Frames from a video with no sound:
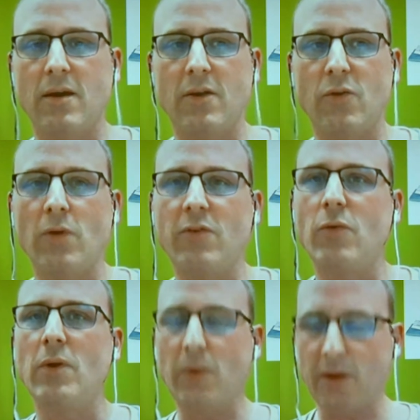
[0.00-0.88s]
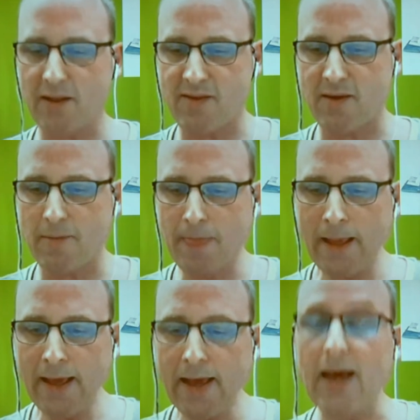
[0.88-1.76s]
1221 uh, LC
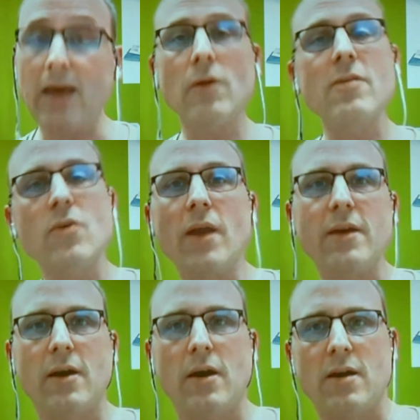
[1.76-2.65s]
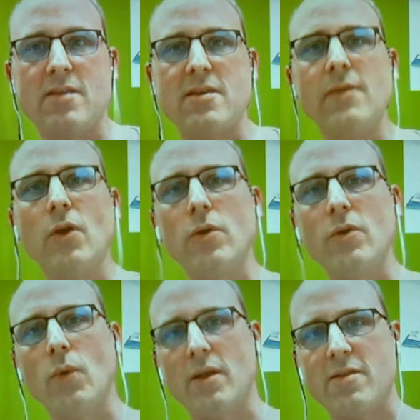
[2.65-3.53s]
and also other cards, even older
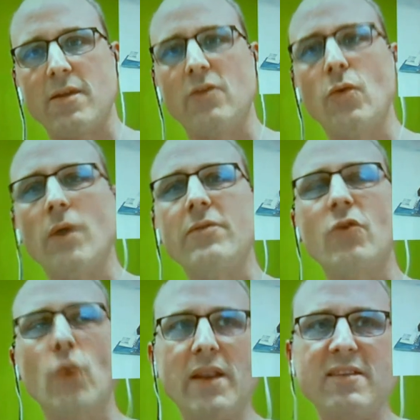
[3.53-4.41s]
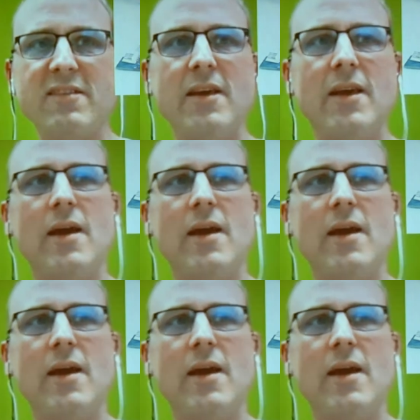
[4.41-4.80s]
ones, the 1220 and the